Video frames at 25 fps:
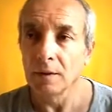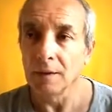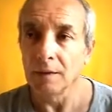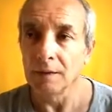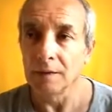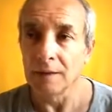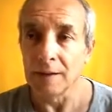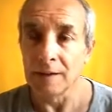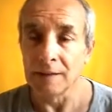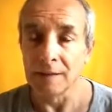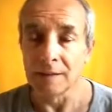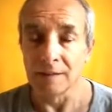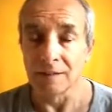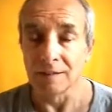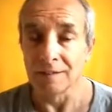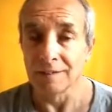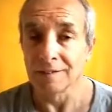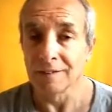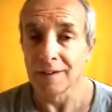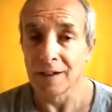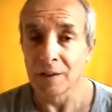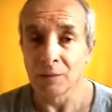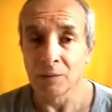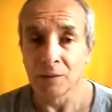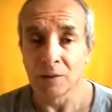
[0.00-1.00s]
And then this
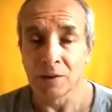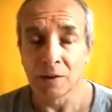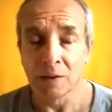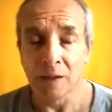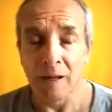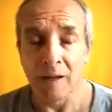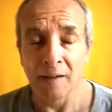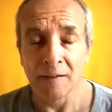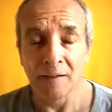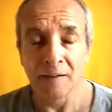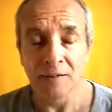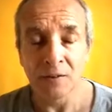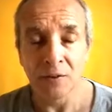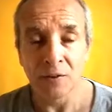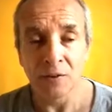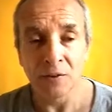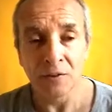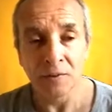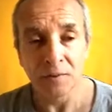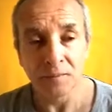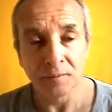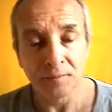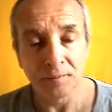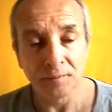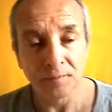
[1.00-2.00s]
is how it carries
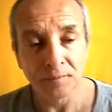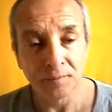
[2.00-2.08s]
on.